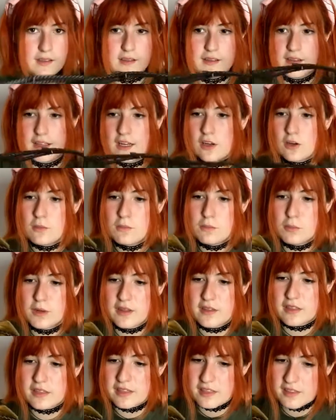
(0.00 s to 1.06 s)
They come
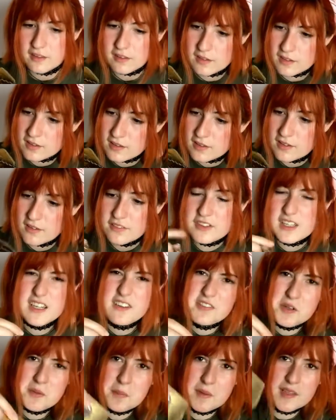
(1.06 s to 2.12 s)
with
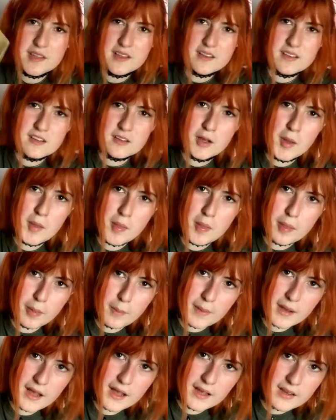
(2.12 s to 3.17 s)
safety pins on the
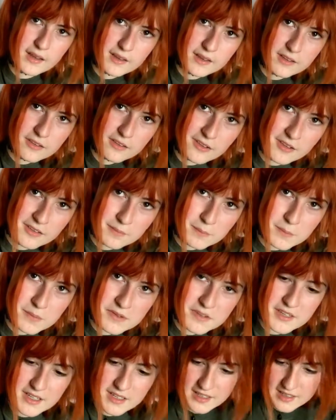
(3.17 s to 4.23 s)
back to
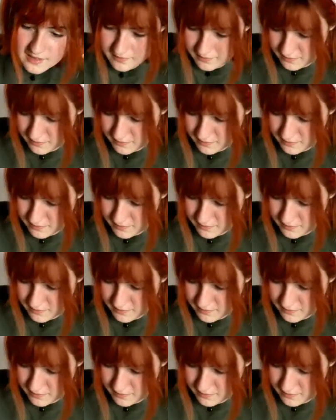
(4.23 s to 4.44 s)
stick it